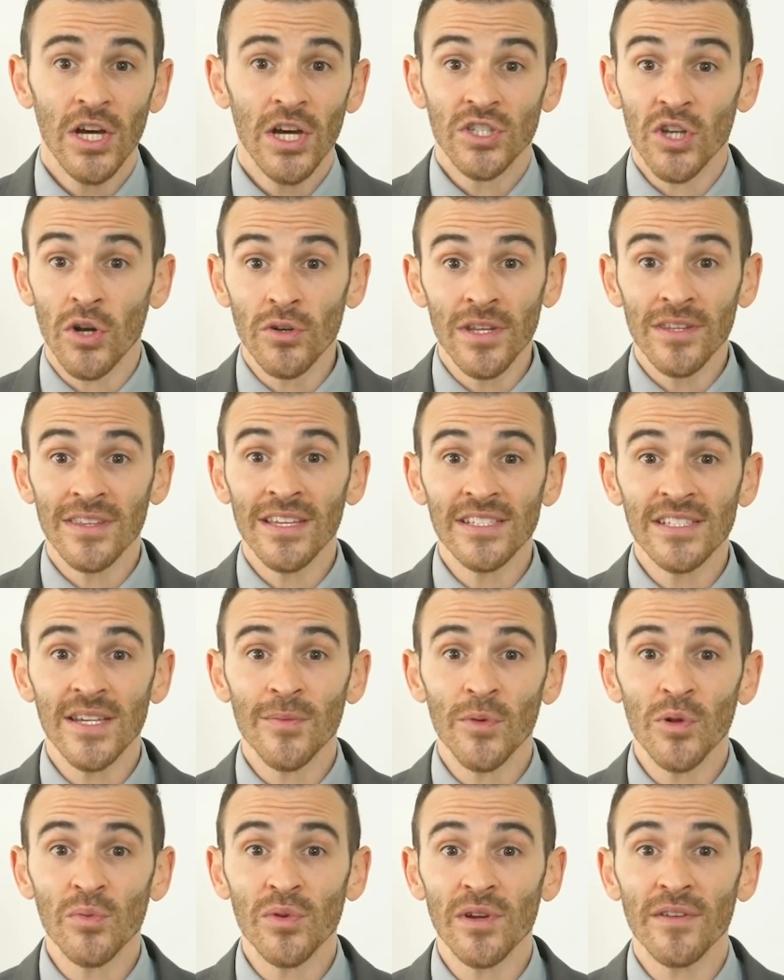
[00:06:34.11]
don't you think
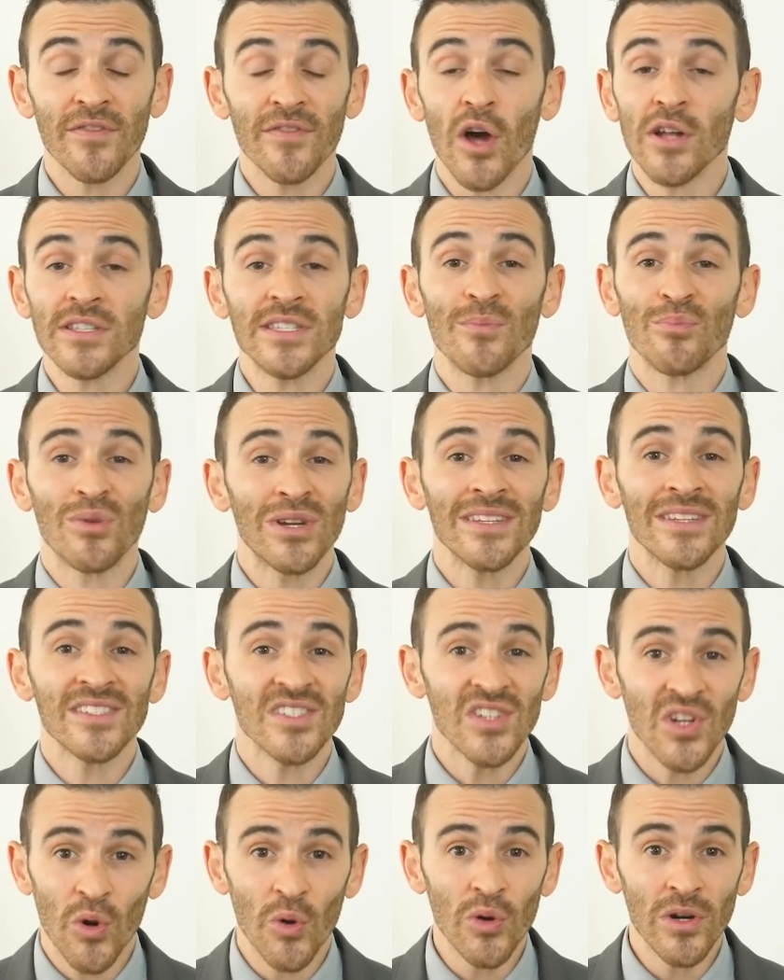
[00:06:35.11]
someone would have thought to bring this
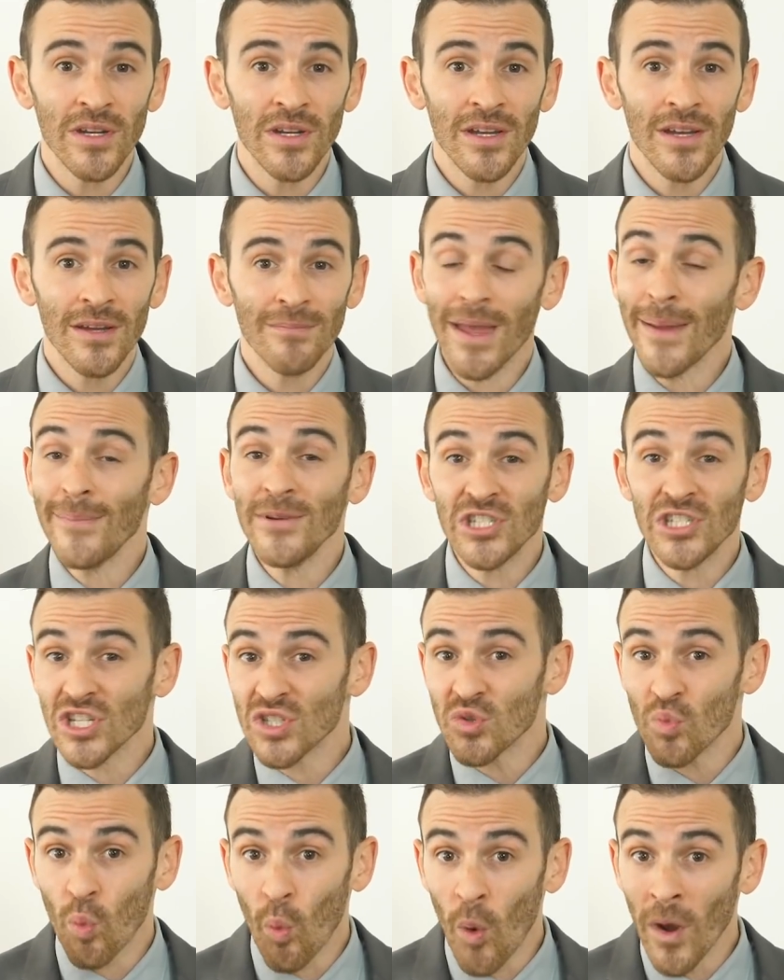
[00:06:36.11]
to court? Maybe
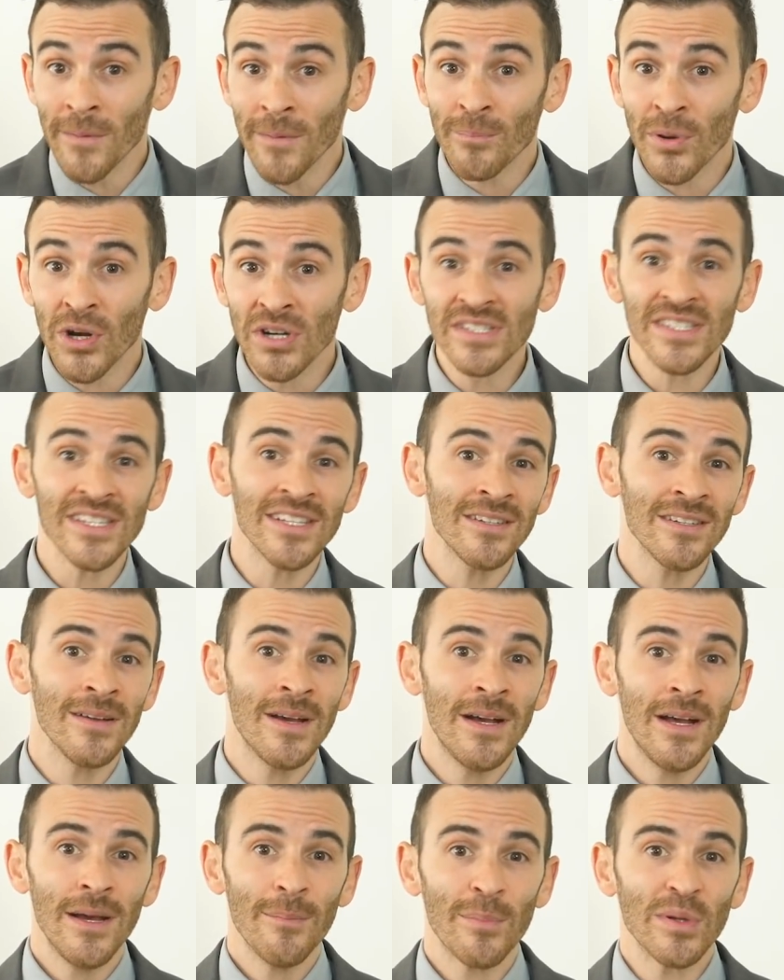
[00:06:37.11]
just one person?